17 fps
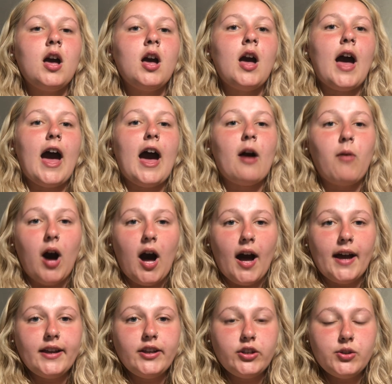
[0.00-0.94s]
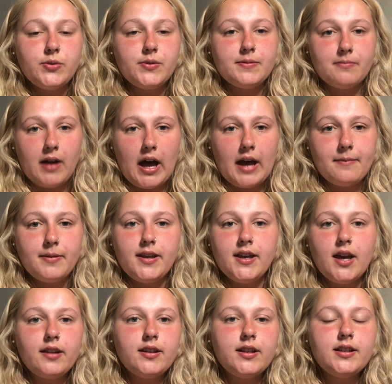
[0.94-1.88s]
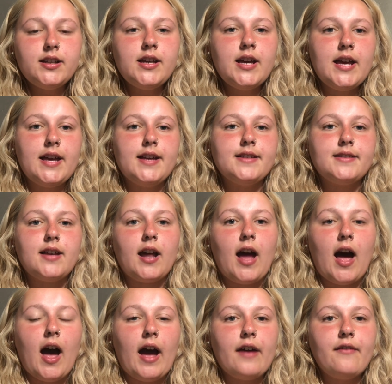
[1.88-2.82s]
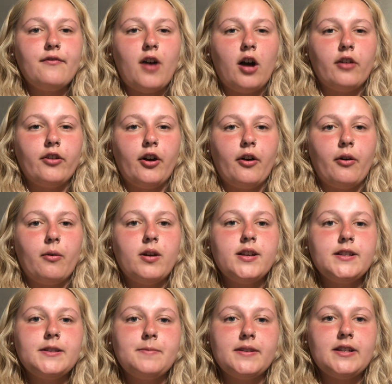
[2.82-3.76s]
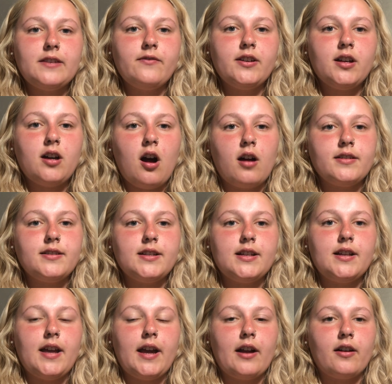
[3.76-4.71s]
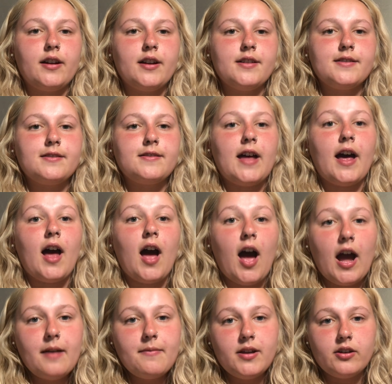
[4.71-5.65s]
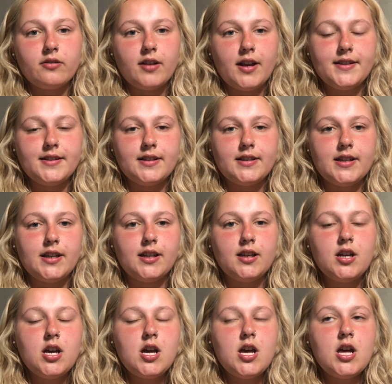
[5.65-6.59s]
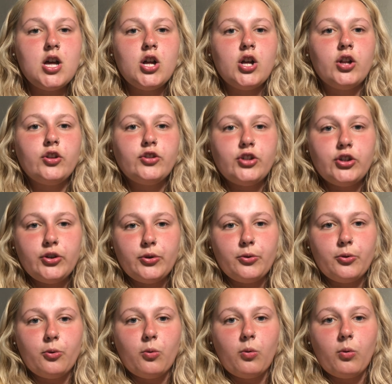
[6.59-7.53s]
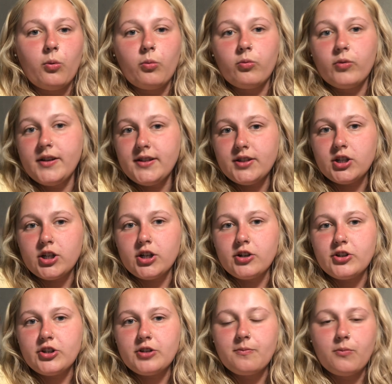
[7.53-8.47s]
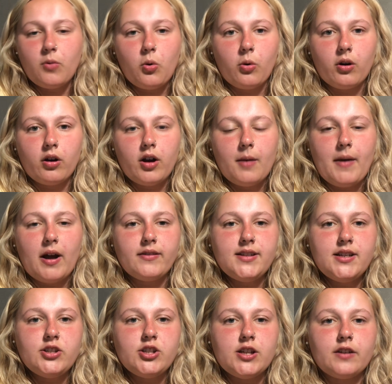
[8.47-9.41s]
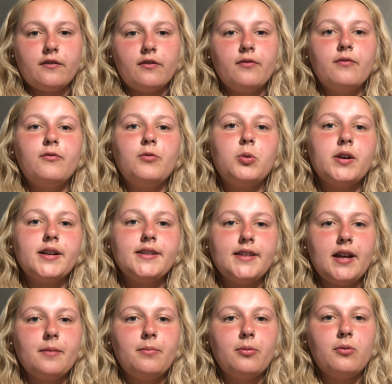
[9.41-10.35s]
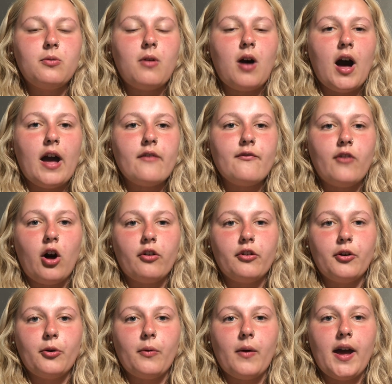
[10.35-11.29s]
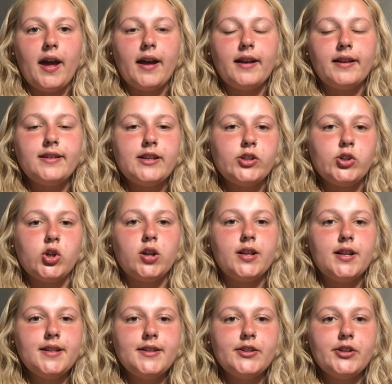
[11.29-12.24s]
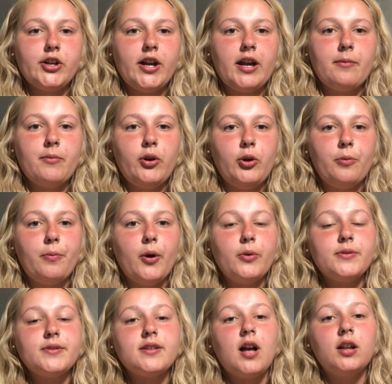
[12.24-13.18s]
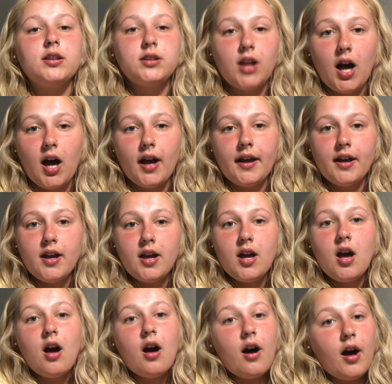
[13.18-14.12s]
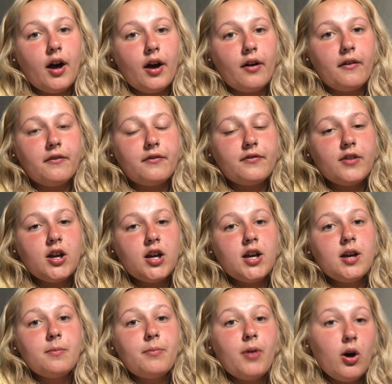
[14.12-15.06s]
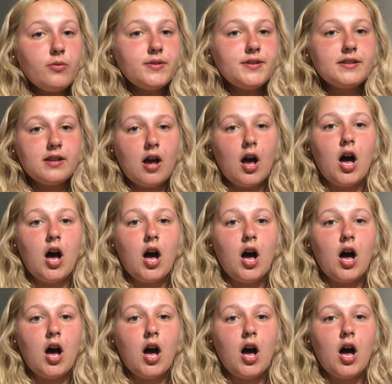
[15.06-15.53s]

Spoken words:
How I use my PLN is that I follow specific content areas that I'm interested in to research more about teaching. For example, I follow a teacher on Instagram who posts a lot of posts